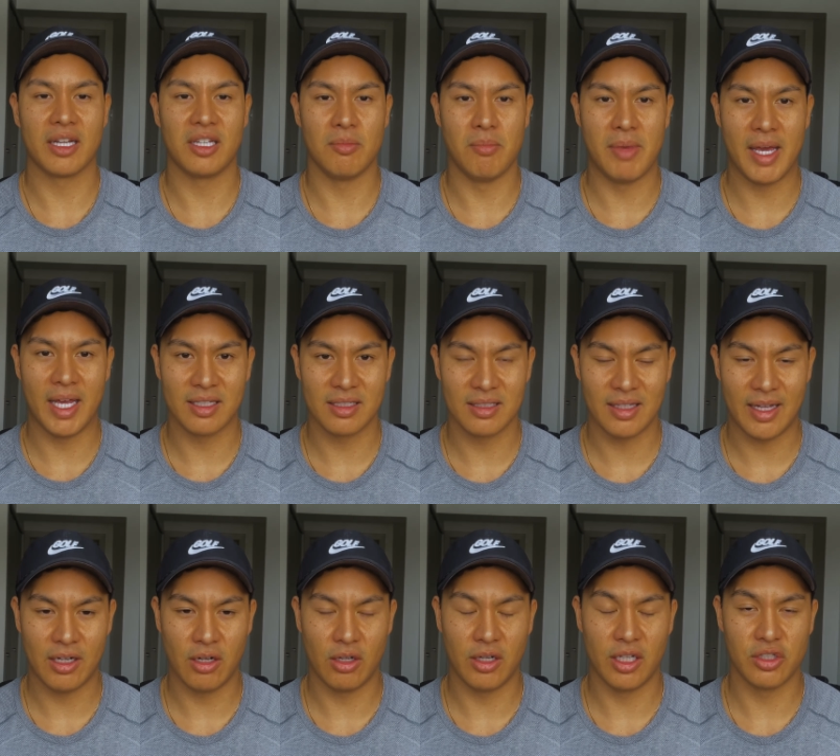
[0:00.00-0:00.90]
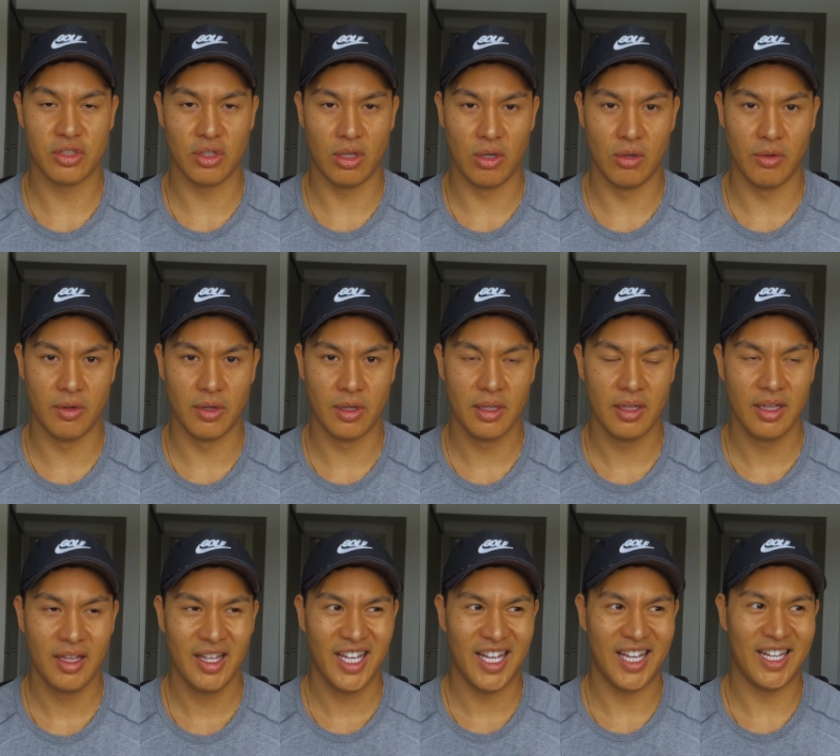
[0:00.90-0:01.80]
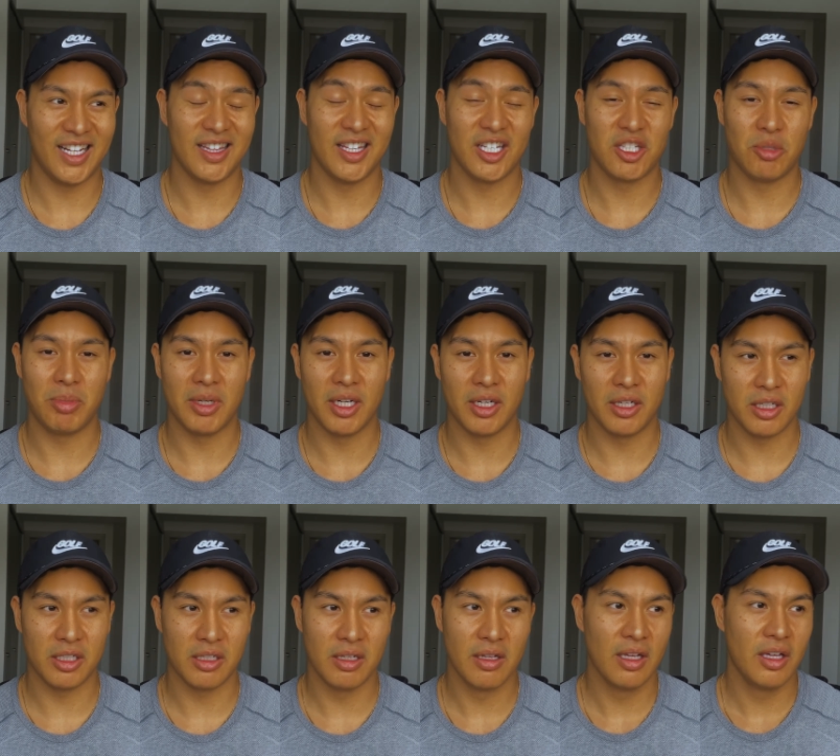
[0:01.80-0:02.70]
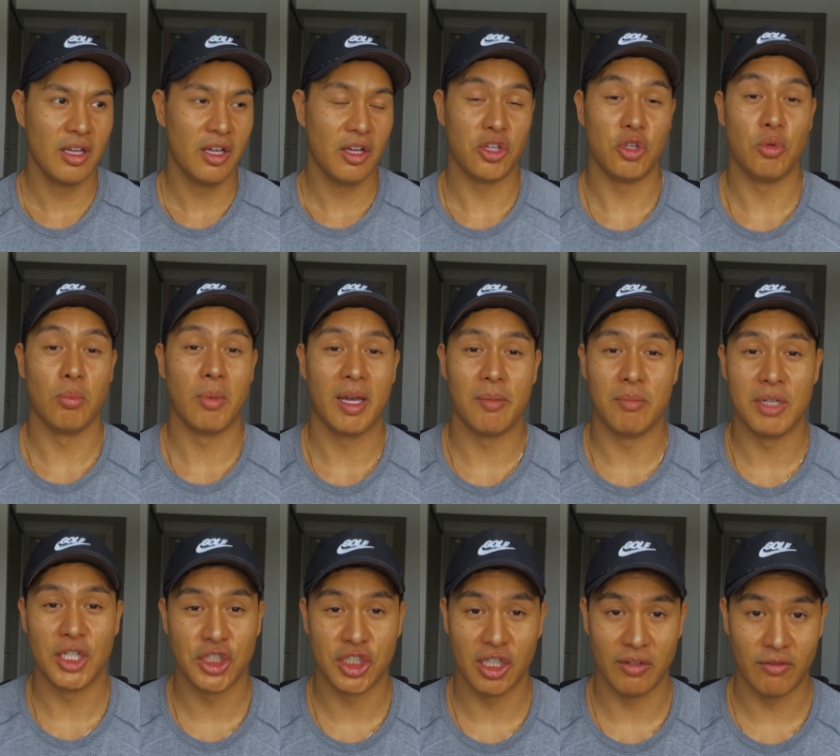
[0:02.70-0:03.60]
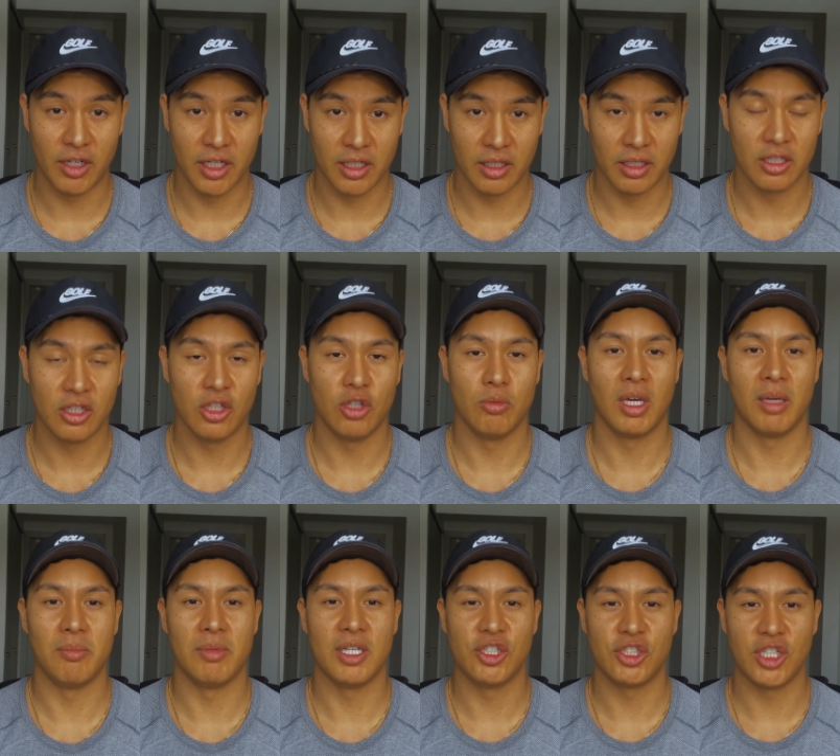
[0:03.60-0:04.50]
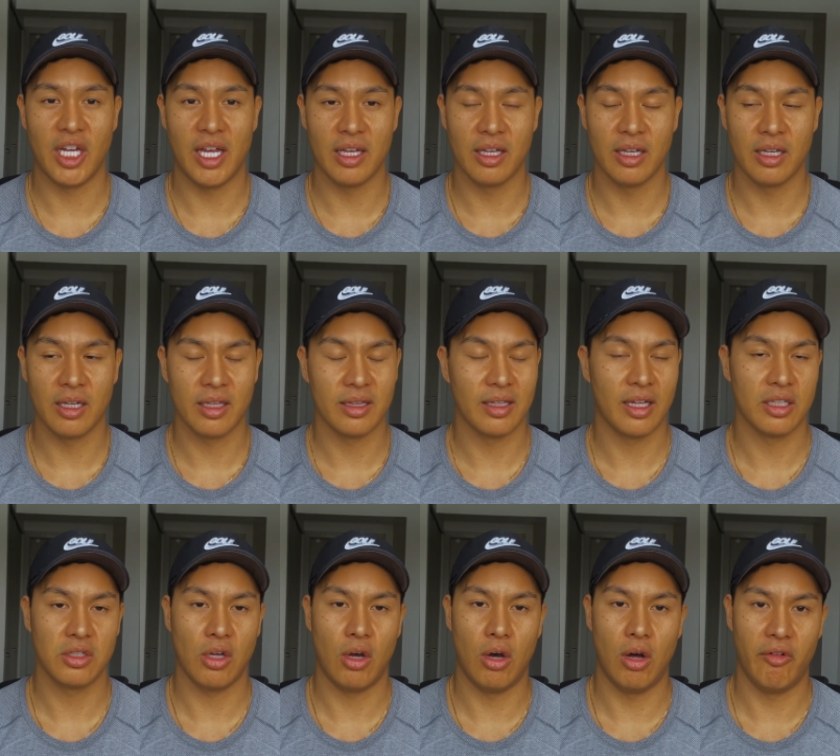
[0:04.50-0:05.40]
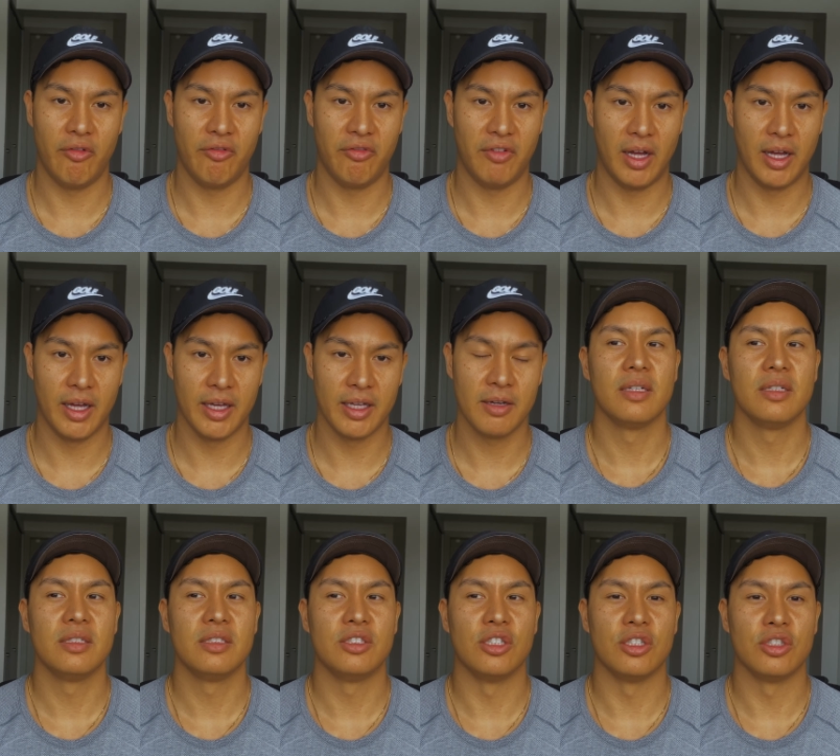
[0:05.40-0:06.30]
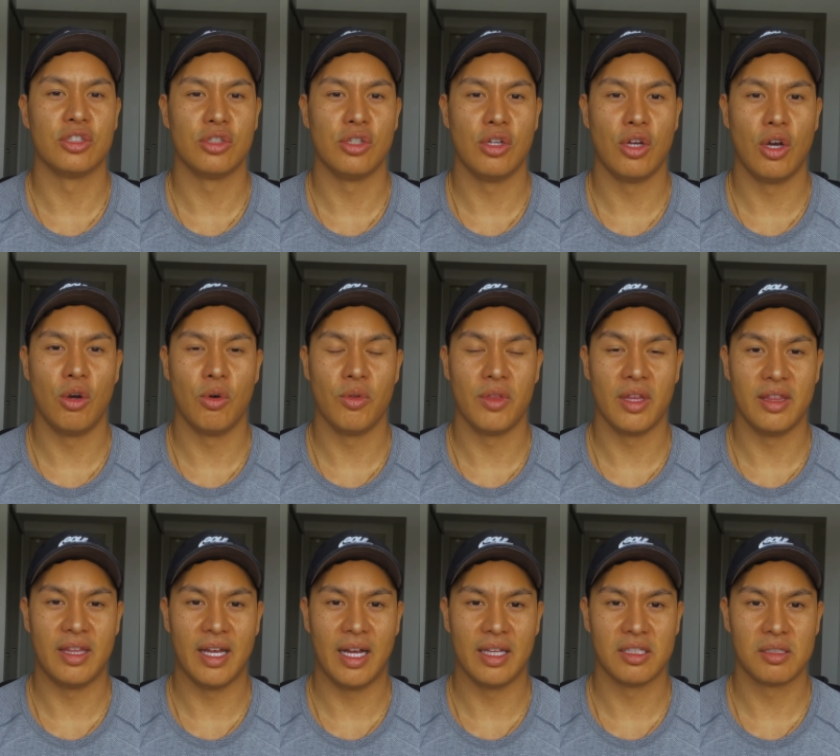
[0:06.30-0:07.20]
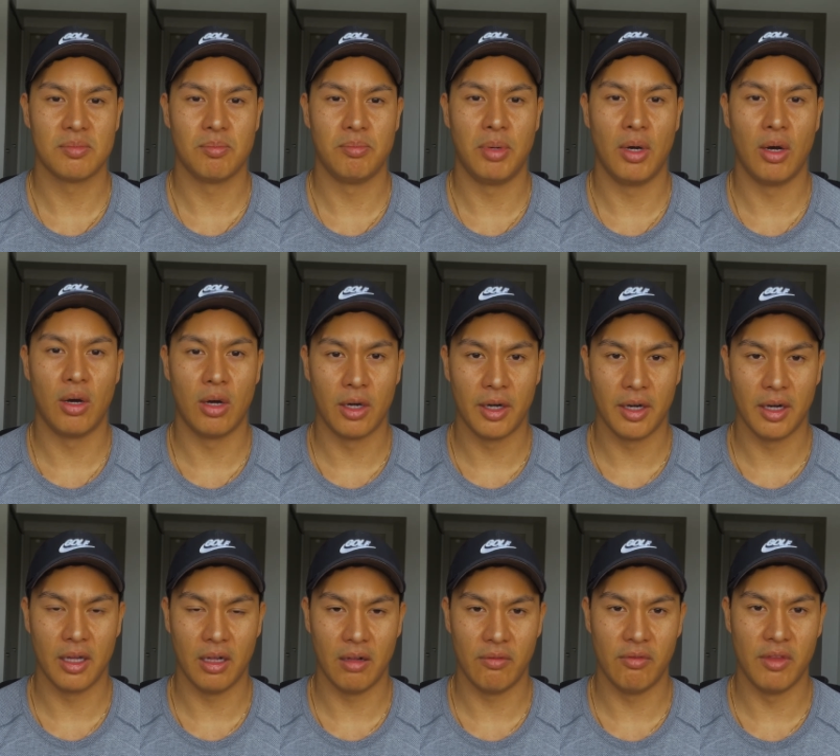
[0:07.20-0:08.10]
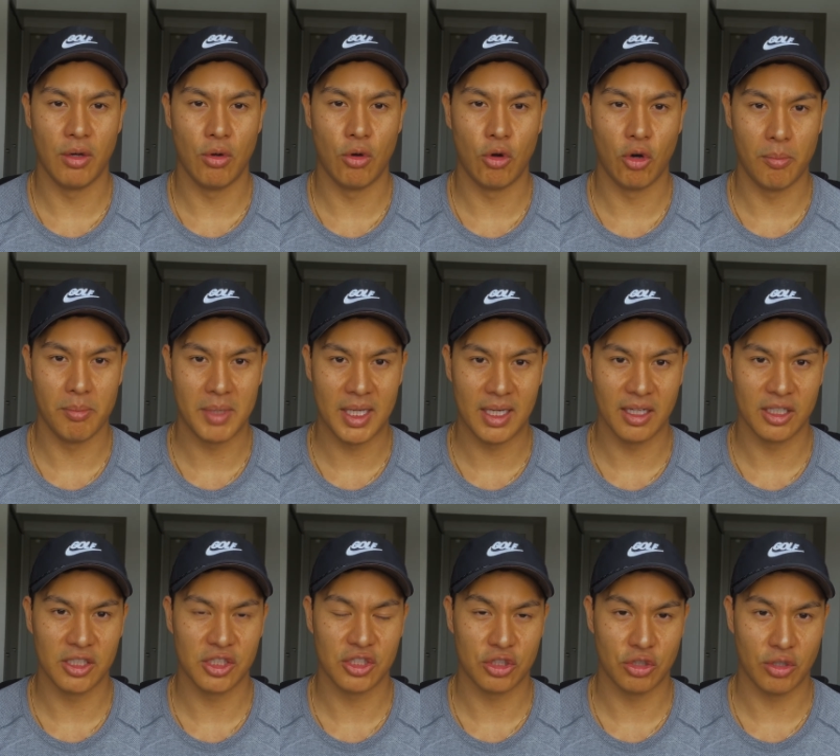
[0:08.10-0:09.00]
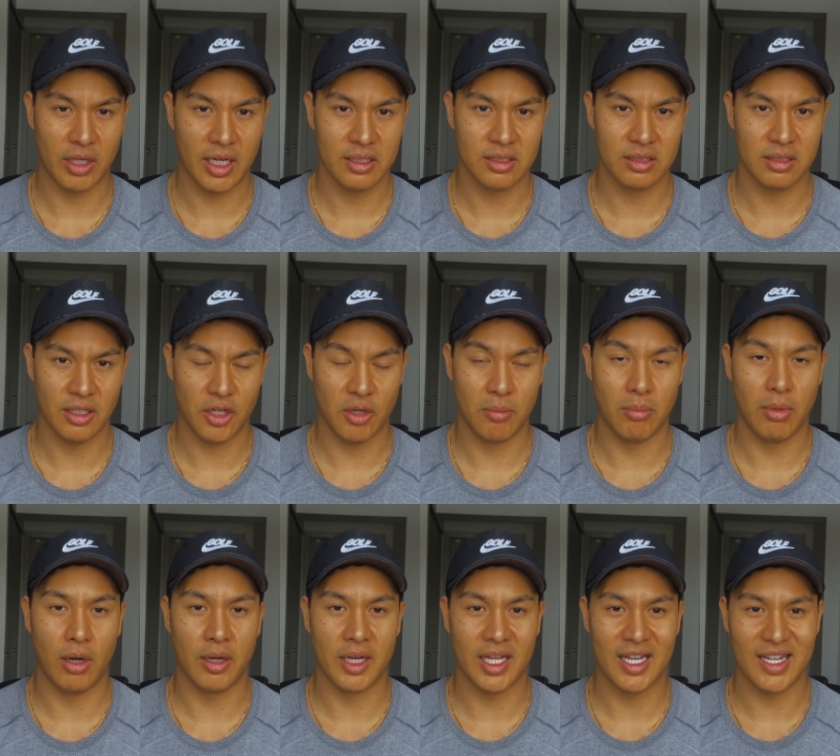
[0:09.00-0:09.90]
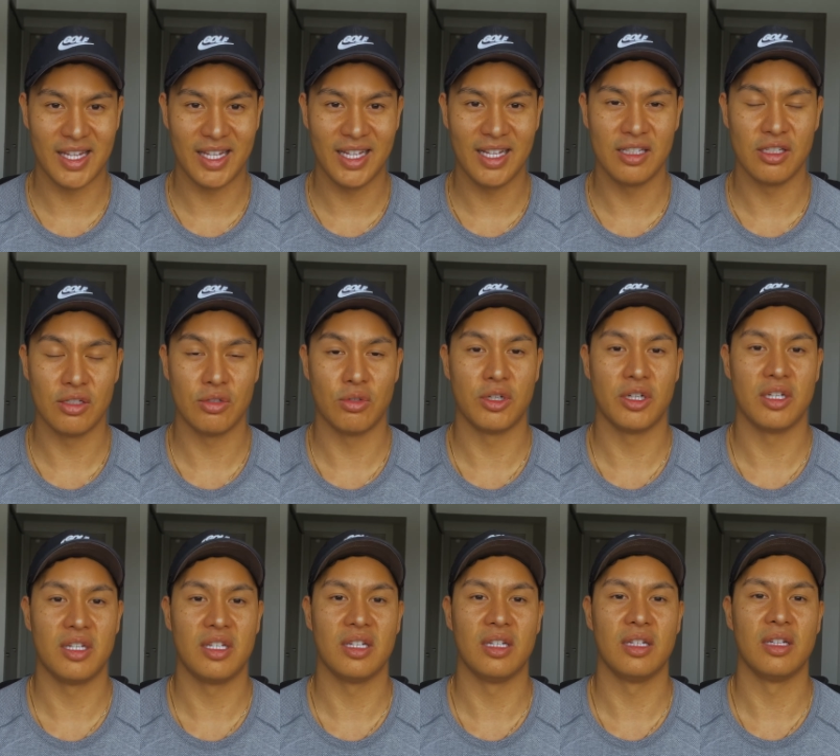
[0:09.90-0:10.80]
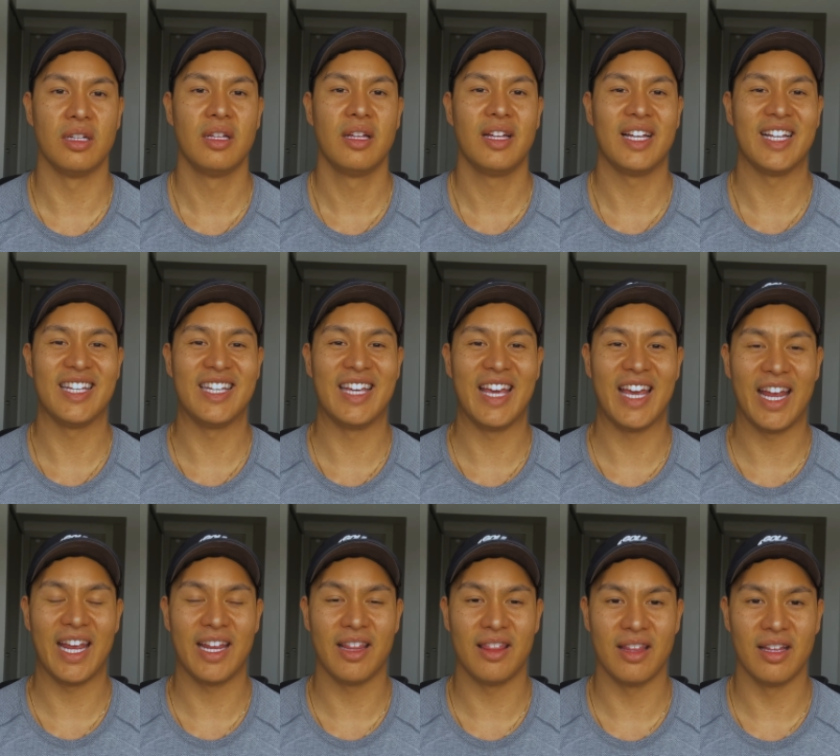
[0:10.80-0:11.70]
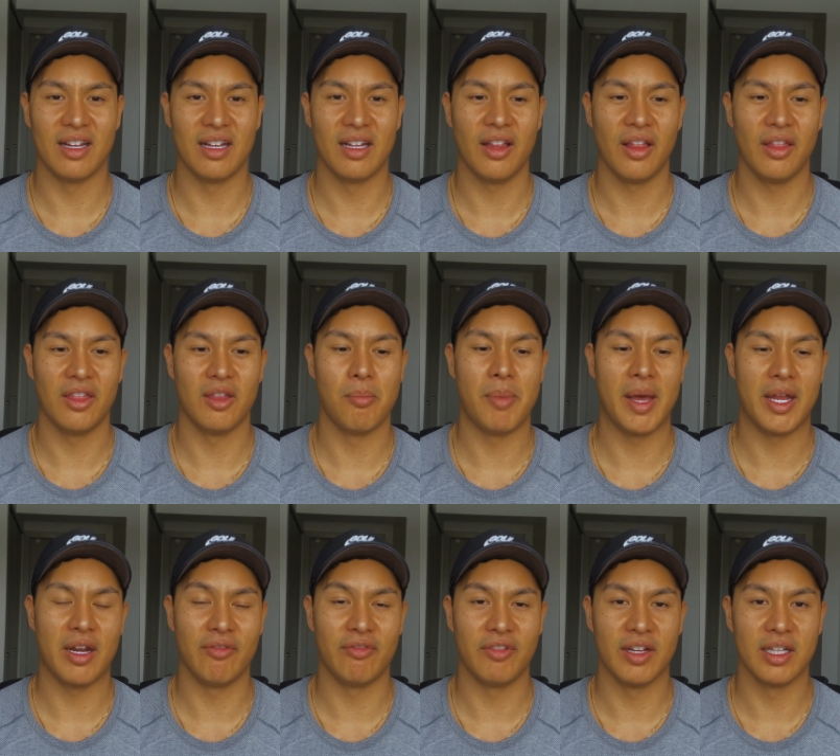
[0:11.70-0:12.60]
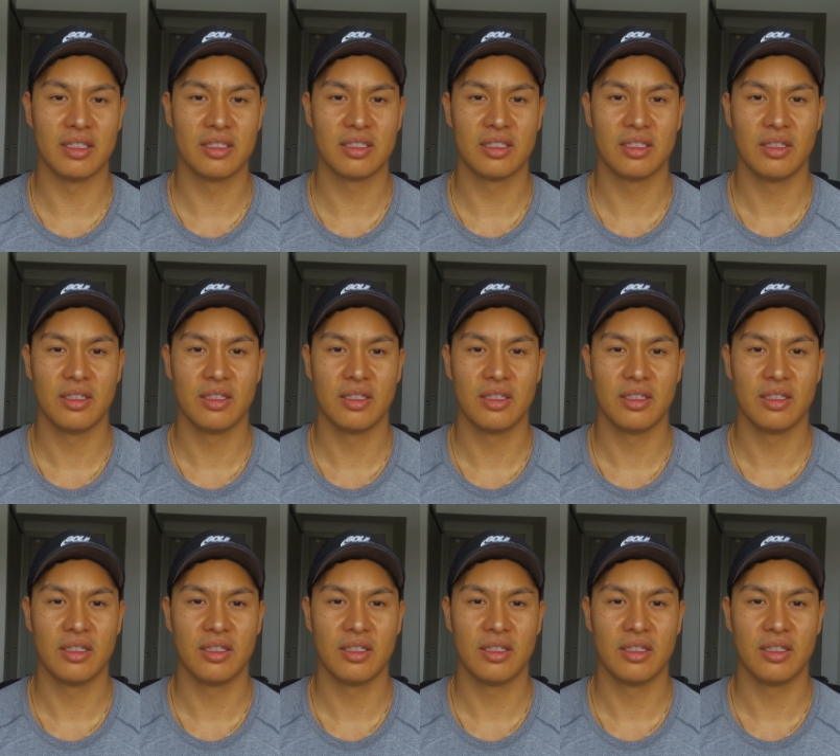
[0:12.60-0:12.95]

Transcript: baseline on its own. And in this period, you might be shivering, you might be shaking, and that's all fine. Just know that that's part of the hormetic stress that your body needs in order to gain the, the benefits